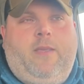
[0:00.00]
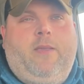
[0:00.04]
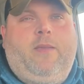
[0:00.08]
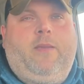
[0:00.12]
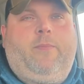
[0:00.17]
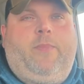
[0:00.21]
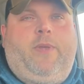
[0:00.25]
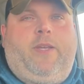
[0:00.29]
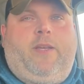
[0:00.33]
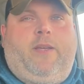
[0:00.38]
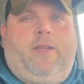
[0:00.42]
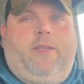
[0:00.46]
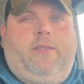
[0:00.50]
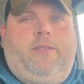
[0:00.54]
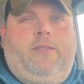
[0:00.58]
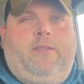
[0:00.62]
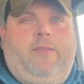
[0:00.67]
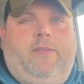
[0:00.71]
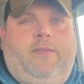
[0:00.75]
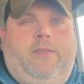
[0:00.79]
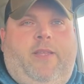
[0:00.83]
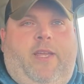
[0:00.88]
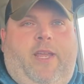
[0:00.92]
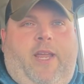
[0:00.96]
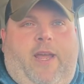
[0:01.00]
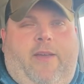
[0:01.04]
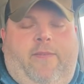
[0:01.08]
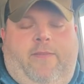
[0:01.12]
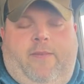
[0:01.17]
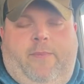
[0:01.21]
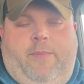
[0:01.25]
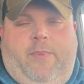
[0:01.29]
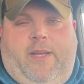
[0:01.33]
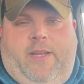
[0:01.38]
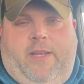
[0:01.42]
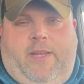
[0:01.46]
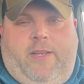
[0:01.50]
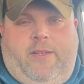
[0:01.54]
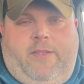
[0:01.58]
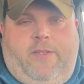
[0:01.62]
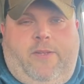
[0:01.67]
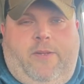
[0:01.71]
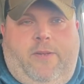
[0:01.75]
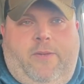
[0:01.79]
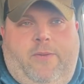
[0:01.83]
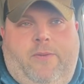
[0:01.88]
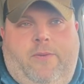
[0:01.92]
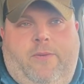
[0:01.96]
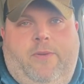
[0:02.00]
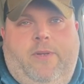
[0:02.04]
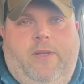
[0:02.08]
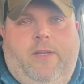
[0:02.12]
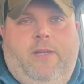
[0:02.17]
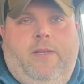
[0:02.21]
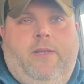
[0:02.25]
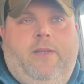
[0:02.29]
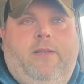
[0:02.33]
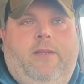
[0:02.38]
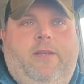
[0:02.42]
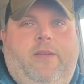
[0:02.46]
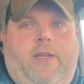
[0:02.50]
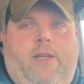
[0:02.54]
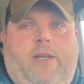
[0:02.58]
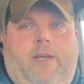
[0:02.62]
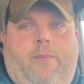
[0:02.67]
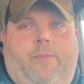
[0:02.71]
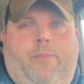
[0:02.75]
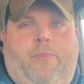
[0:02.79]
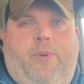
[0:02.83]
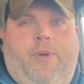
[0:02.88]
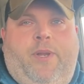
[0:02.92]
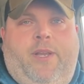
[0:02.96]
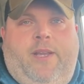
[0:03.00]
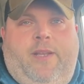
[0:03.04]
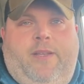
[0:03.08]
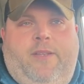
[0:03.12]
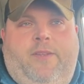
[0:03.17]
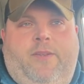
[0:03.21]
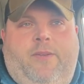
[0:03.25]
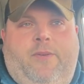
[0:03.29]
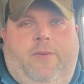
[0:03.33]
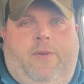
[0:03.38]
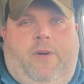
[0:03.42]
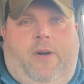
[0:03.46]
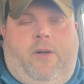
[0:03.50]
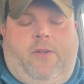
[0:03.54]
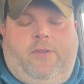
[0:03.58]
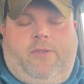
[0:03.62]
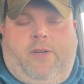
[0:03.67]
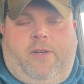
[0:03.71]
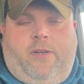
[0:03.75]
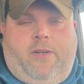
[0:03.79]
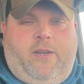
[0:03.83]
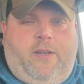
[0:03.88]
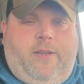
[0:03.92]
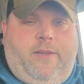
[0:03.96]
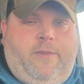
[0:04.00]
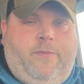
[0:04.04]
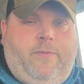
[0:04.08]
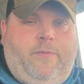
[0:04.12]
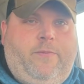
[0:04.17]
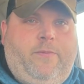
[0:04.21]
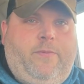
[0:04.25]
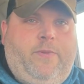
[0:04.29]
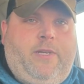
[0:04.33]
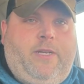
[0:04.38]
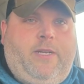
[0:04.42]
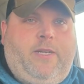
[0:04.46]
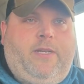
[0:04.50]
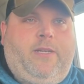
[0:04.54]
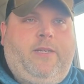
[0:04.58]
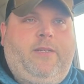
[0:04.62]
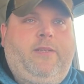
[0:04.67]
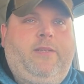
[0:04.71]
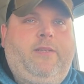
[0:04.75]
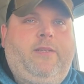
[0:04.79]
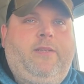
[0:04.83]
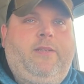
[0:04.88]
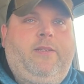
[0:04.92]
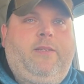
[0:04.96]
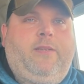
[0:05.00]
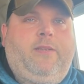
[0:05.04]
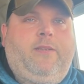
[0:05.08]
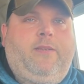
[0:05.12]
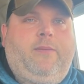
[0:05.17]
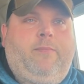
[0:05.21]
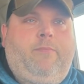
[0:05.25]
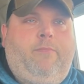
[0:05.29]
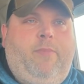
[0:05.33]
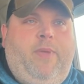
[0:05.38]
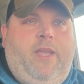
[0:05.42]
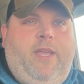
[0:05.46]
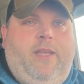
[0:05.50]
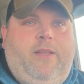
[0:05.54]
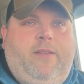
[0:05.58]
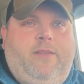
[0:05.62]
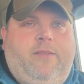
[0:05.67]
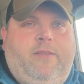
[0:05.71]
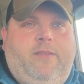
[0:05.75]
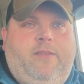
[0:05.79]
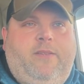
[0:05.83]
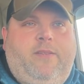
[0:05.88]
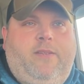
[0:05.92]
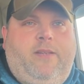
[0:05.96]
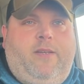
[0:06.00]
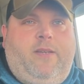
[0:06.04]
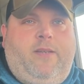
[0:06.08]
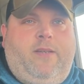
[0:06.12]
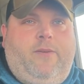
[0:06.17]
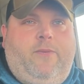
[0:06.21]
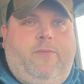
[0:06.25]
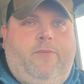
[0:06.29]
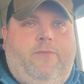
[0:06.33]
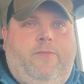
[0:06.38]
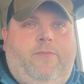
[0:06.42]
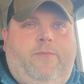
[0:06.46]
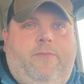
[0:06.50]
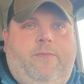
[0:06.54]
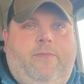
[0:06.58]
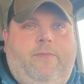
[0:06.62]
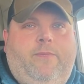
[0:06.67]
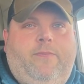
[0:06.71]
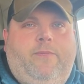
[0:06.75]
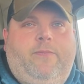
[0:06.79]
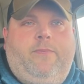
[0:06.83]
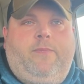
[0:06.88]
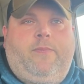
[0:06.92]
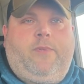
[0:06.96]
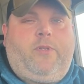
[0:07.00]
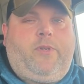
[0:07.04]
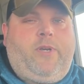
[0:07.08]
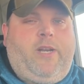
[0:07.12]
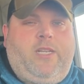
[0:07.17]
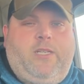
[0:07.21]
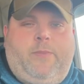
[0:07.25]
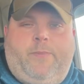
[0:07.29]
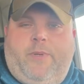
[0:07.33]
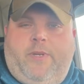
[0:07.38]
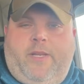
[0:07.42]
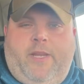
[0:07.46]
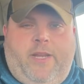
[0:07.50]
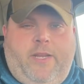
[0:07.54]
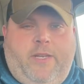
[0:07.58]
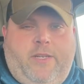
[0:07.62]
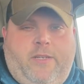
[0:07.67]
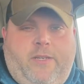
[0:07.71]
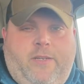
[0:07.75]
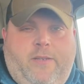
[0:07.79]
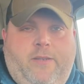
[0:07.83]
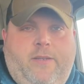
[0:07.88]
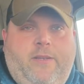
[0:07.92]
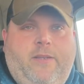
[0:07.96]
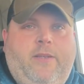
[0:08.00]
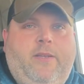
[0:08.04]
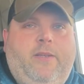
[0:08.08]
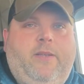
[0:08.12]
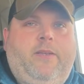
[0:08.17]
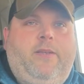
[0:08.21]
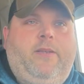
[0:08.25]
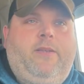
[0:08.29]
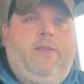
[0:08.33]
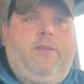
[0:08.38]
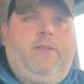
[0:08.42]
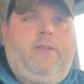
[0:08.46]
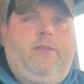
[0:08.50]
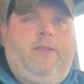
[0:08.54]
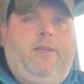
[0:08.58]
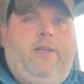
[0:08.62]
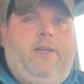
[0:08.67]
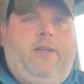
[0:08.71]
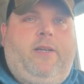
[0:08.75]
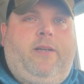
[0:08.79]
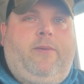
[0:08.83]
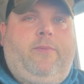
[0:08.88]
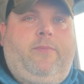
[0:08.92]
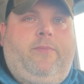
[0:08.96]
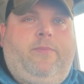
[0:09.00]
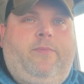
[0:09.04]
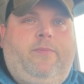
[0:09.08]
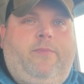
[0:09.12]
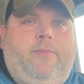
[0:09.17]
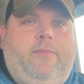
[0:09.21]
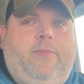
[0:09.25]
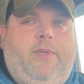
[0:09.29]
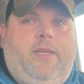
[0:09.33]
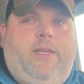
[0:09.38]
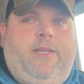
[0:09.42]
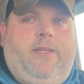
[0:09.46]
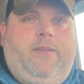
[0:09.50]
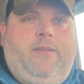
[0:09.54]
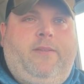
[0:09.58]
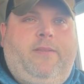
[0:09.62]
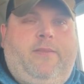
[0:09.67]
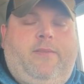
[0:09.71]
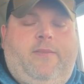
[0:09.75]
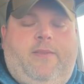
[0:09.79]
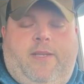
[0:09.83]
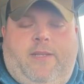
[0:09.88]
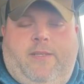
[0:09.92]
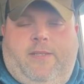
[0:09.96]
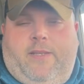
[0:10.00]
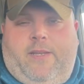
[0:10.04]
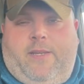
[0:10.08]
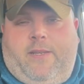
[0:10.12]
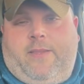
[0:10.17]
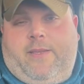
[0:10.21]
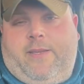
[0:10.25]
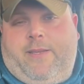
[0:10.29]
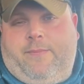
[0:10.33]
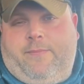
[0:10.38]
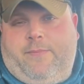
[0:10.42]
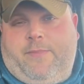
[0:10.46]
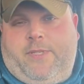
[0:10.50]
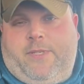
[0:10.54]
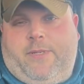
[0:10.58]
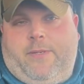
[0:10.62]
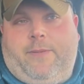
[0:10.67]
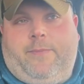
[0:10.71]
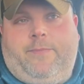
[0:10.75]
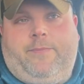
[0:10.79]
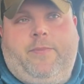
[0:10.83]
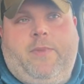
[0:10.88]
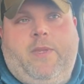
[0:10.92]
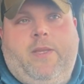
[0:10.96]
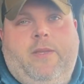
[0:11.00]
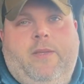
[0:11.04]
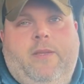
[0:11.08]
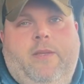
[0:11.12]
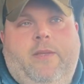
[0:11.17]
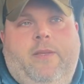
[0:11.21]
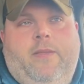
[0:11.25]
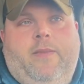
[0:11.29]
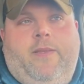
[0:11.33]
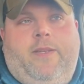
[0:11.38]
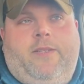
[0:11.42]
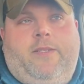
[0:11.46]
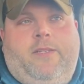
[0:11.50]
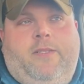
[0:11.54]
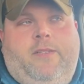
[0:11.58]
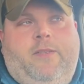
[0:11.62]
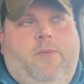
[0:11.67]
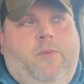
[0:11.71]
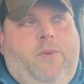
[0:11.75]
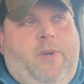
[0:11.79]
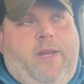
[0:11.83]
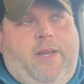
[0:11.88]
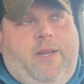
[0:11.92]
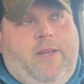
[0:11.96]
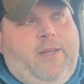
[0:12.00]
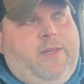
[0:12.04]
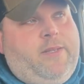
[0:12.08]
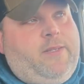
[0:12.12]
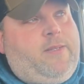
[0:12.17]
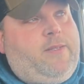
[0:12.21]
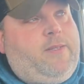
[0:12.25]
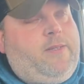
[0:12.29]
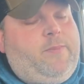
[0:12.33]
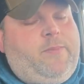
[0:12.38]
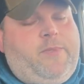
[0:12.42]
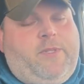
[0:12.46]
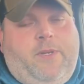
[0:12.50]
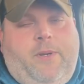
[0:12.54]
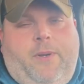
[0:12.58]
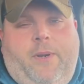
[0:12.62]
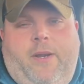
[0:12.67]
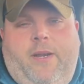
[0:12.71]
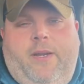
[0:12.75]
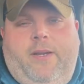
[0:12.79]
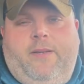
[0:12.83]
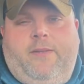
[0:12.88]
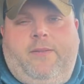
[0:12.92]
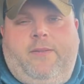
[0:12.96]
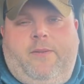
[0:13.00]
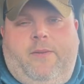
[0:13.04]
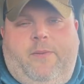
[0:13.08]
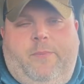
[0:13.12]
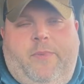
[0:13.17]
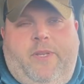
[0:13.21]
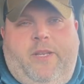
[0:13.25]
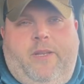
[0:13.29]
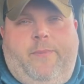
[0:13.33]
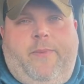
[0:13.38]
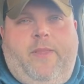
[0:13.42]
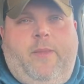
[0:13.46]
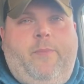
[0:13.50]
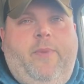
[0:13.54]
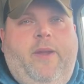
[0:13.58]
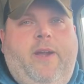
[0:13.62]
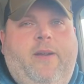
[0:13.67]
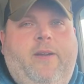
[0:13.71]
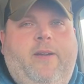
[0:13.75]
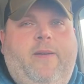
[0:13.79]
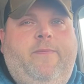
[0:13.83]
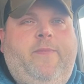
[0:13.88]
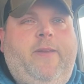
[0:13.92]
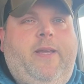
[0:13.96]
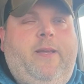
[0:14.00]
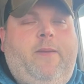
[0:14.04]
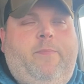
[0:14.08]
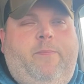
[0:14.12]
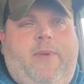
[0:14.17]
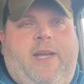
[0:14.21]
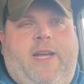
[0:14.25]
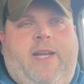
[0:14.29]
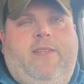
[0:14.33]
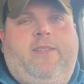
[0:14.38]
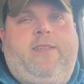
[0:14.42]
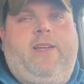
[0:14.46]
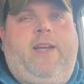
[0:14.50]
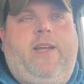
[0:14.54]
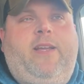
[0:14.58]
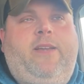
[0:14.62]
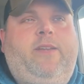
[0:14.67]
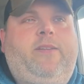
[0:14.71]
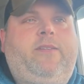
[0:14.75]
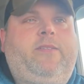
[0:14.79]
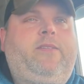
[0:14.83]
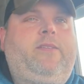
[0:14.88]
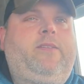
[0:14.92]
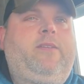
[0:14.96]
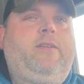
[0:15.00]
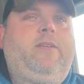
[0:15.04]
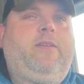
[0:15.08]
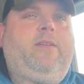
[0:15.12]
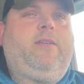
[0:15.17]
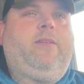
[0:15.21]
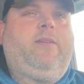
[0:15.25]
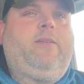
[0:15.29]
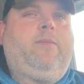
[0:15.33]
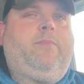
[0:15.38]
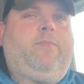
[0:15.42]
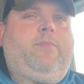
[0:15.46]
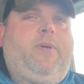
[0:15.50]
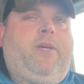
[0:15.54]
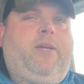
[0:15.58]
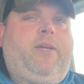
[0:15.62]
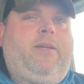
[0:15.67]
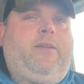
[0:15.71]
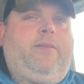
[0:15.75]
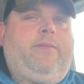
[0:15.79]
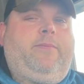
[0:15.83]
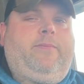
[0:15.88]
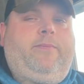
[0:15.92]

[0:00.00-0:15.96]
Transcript: because they have the money to put into alternative means of transportation and things like that. So that's just the way it is. I'm sorry. Don't mean to be the bearer of bad tidings, but